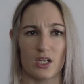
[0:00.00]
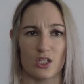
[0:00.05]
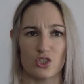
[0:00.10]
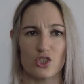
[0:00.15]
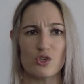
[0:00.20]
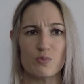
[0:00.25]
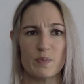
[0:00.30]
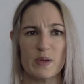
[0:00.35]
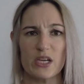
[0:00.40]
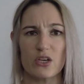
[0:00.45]

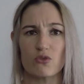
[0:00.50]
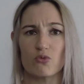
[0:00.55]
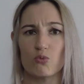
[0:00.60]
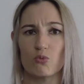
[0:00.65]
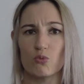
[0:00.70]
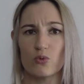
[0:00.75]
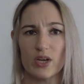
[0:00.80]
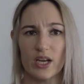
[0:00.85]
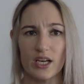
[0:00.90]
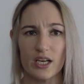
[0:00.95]
just
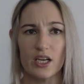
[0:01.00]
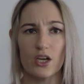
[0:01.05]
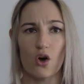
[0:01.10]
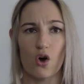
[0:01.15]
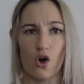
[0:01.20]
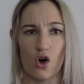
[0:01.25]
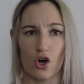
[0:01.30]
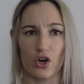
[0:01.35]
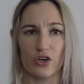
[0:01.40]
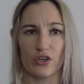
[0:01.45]
being really
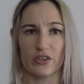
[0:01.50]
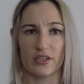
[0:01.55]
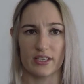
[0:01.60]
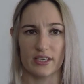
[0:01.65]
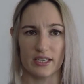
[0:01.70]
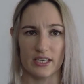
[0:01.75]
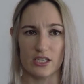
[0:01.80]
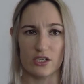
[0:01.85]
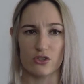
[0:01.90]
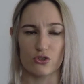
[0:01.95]
hard on the
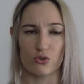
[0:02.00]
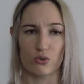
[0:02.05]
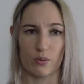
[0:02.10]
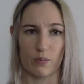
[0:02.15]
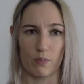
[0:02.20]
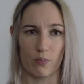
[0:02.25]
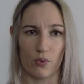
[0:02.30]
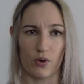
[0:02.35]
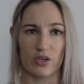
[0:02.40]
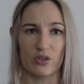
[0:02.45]
kid to a
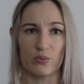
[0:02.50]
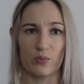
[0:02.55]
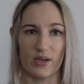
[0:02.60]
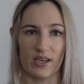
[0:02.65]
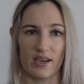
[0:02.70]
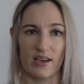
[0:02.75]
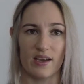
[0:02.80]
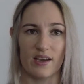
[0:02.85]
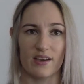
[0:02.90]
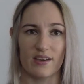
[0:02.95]
point
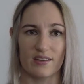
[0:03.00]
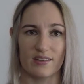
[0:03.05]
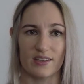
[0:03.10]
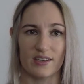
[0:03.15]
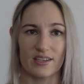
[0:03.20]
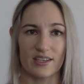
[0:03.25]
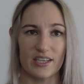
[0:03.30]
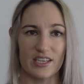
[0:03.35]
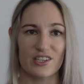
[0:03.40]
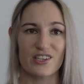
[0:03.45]
where
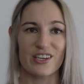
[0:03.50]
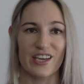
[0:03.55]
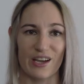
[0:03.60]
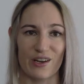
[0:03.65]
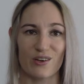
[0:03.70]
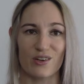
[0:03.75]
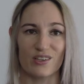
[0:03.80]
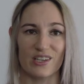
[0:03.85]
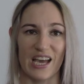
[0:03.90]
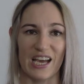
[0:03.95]
the kid
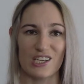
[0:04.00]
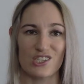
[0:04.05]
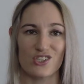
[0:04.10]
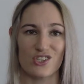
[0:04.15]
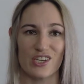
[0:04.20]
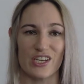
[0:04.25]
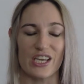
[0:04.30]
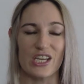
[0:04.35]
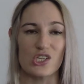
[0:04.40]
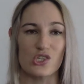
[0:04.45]
cannot
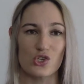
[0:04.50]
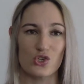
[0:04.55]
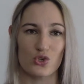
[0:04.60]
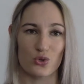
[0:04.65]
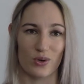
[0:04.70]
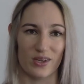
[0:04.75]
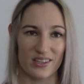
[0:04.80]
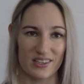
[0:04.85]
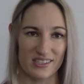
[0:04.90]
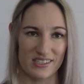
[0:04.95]
actually
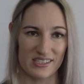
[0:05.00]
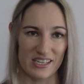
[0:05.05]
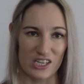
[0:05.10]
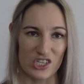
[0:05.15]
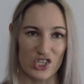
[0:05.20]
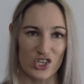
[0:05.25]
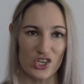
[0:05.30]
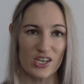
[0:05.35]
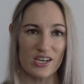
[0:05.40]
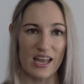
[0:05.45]
enjoy the
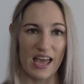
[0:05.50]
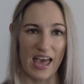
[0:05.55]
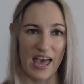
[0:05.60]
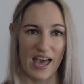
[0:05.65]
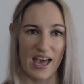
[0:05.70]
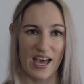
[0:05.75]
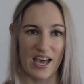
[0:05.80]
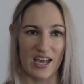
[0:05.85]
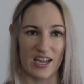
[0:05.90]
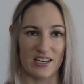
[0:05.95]
session
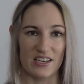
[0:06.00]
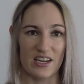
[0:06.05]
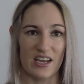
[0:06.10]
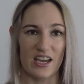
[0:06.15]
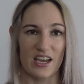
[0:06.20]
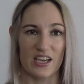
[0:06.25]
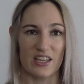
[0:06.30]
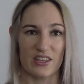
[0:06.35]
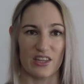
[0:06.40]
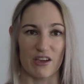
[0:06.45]
and
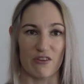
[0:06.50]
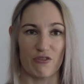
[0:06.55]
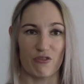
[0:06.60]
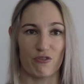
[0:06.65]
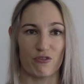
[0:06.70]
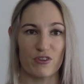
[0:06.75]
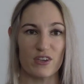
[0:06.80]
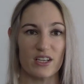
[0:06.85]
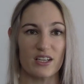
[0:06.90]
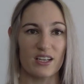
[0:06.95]
they
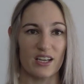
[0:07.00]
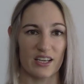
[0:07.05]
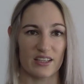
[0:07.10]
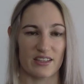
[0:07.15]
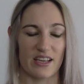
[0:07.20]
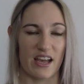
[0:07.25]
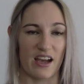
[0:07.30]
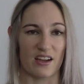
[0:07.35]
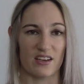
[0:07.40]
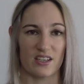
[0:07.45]
feel like
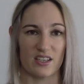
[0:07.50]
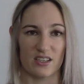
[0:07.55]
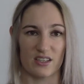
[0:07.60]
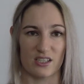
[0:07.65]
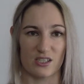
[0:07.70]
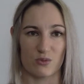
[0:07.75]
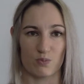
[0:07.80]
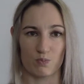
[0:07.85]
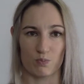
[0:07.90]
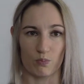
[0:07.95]
they're under
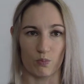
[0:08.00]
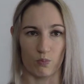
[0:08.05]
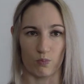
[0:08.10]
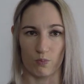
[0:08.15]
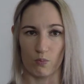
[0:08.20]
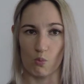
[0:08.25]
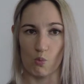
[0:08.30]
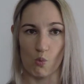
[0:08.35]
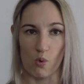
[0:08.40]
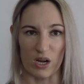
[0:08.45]
this
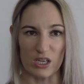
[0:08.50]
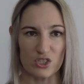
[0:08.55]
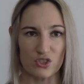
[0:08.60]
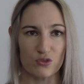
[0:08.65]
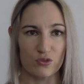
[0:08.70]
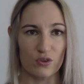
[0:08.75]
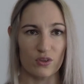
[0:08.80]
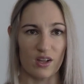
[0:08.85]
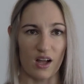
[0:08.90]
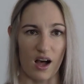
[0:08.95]

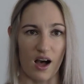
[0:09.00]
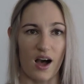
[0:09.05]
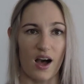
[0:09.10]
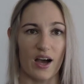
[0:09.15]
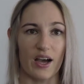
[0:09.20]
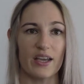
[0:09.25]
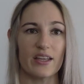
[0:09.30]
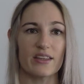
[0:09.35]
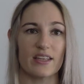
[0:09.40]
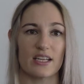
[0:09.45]
watchful
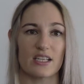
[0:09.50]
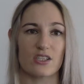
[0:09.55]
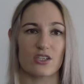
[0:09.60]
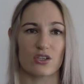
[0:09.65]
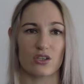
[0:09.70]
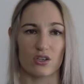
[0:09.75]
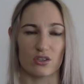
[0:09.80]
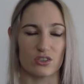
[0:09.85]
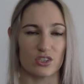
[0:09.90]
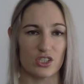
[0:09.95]
eye
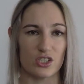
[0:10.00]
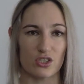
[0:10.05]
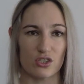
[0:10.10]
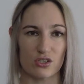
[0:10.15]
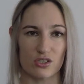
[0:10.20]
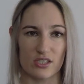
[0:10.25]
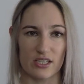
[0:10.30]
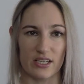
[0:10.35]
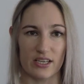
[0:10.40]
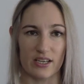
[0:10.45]
that
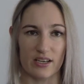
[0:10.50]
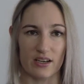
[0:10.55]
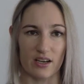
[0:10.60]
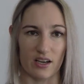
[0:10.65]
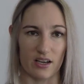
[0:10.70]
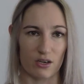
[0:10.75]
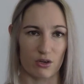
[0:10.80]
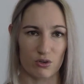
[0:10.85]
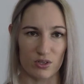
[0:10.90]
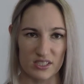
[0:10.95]
continuously
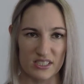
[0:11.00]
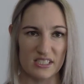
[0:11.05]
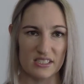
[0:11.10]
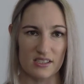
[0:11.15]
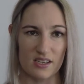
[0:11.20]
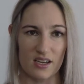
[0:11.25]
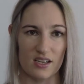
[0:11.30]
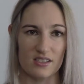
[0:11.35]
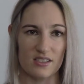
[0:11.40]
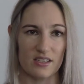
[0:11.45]

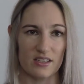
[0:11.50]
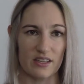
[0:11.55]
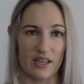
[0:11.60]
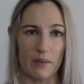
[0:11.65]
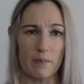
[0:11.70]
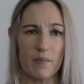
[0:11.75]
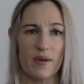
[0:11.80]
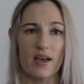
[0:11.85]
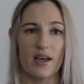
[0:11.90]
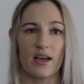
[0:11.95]
criticizing
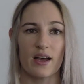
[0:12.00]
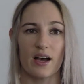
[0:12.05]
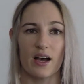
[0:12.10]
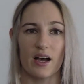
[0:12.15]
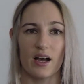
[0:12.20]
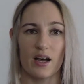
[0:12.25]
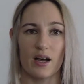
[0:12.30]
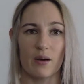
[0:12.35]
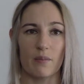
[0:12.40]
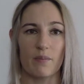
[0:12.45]
them,
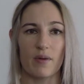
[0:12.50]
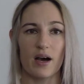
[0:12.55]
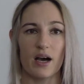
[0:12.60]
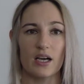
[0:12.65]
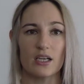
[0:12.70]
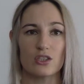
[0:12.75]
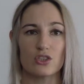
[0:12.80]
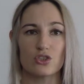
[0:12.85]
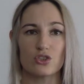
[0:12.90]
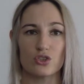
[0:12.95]

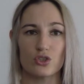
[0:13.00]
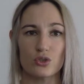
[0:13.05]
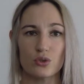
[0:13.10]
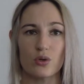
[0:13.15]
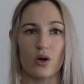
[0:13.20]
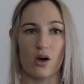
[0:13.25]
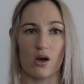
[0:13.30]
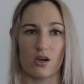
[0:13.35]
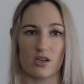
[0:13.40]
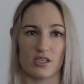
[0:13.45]
I
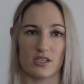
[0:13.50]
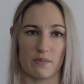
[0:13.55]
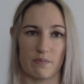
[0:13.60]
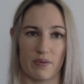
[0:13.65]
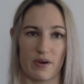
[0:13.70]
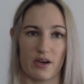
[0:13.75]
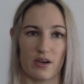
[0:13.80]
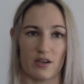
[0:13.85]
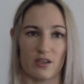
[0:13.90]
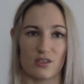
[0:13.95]
do ask the
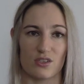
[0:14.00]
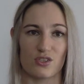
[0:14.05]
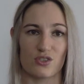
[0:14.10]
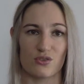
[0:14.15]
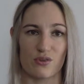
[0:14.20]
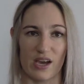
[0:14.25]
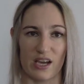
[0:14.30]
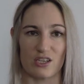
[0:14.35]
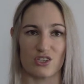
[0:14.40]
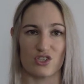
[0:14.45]
parents
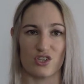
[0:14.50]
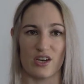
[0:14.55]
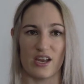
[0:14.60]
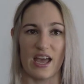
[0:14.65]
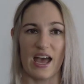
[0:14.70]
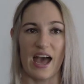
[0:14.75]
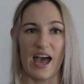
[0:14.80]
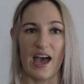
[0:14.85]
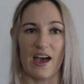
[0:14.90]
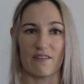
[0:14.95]
to actually
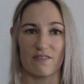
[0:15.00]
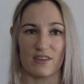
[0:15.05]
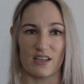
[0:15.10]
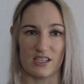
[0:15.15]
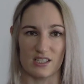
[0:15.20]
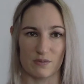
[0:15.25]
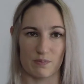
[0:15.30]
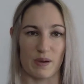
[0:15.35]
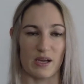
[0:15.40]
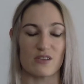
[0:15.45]
have
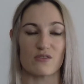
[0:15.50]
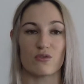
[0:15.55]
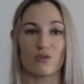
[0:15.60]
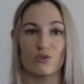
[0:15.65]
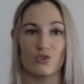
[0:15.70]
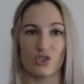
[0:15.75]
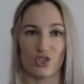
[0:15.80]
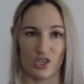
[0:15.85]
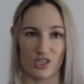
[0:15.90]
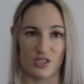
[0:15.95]
that space for
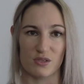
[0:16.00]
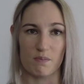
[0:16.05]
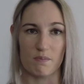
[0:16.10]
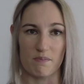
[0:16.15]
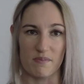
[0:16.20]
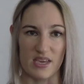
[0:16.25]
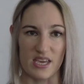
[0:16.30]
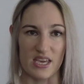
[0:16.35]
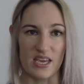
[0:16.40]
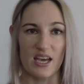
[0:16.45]
just
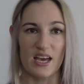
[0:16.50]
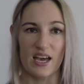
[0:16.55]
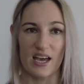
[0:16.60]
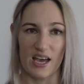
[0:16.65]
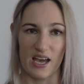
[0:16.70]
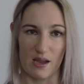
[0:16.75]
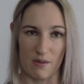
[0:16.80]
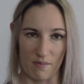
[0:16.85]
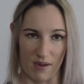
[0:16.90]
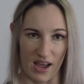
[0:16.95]
me
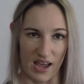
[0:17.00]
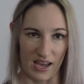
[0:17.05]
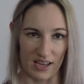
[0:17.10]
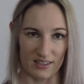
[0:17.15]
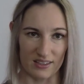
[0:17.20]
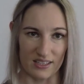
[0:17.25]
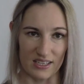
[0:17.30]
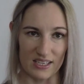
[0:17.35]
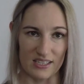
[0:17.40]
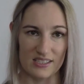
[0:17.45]
and my
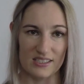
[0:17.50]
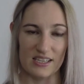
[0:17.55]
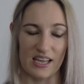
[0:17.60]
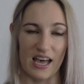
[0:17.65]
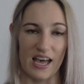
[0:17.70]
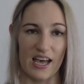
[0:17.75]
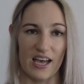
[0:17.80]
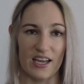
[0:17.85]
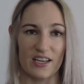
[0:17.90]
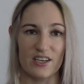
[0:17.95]
athletes.
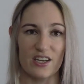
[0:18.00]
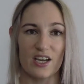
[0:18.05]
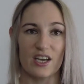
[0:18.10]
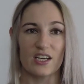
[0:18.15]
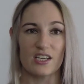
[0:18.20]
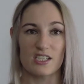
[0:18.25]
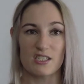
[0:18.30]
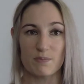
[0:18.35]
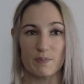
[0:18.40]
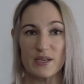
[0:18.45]
And
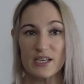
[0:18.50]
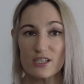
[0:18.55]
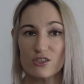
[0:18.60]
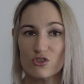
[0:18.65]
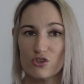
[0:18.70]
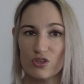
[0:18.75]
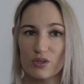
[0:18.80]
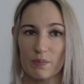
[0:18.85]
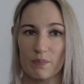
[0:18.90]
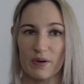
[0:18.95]
speaking
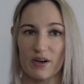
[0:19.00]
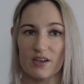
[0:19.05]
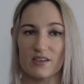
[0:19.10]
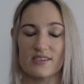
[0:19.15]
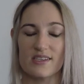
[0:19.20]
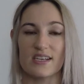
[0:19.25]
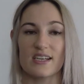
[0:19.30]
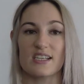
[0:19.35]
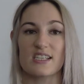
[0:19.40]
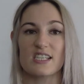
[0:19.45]
to the
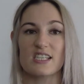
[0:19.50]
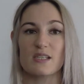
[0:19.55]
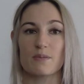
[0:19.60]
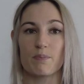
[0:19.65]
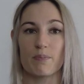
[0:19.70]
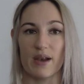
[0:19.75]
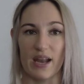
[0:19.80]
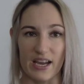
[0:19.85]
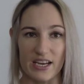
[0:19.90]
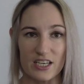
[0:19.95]
parents and
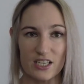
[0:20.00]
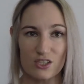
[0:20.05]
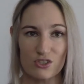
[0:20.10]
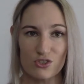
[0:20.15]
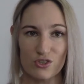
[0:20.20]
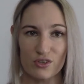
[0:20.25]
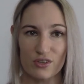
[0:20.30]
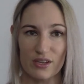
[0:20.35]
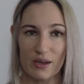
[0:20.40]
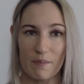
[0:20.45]
explaining
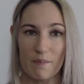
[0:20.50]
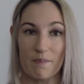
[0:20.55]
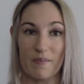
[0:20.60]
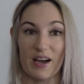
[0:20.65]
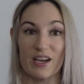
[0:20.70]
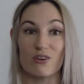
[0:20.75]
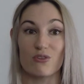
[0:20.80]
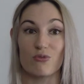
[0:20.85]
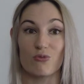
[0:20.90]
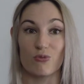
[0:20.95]
to them
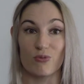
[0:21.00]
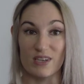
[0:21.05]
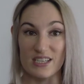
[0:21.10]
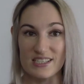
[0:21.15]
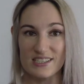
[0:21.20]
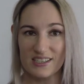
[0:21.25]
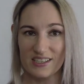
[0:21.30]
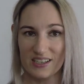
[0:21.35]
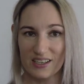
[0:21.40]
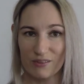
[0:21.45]
my
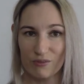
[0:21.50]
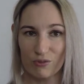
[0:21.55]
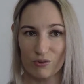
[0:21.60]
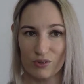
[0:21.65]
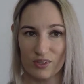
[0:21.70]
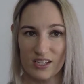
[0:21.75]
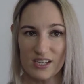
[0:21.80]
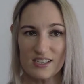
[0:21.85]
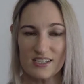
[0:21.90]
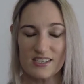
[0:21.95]
reasoning
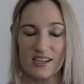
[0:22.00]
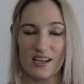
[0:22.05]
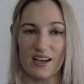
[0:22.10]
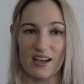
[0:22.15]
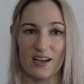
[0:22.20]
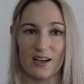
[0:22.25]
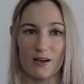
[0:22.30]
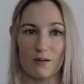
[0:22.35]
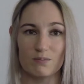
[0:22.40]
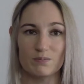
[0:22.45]
for this,
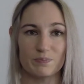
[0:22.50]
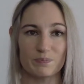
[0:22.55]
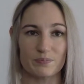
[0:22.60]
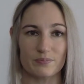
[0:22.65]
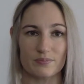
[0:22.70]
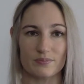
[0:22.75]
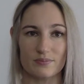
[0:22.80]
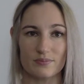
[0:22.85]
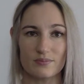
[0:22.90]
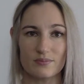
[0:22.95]

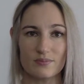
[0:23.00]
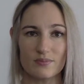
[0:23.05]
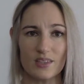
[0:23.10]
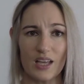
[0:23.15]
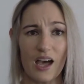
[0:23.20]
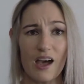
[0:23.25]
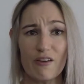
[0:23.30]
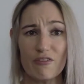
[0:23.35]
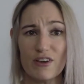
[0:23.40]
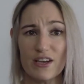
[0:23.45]

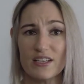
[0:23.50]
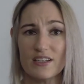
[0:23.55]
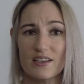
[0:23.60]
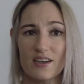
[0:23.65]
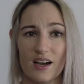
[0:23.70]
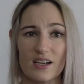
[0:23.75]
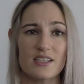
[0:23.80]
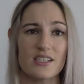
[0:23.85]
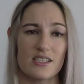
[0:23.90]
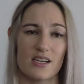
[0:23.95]
I've had
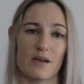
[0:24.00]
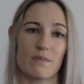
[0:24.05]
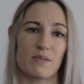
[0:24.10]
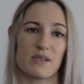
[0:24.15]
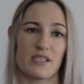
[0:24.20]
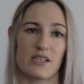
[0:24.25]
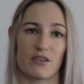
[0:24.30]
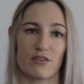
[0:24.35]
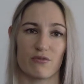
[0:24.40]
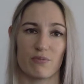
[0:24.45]

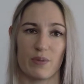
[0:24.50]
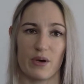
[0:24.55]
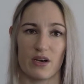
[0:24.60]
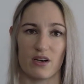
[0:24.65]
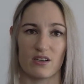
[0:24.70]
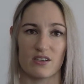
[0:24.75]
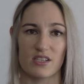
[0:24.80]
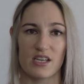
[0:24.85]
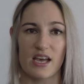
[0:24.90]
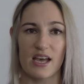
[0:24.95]
99% of
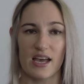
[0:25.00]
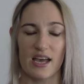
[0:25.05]
parents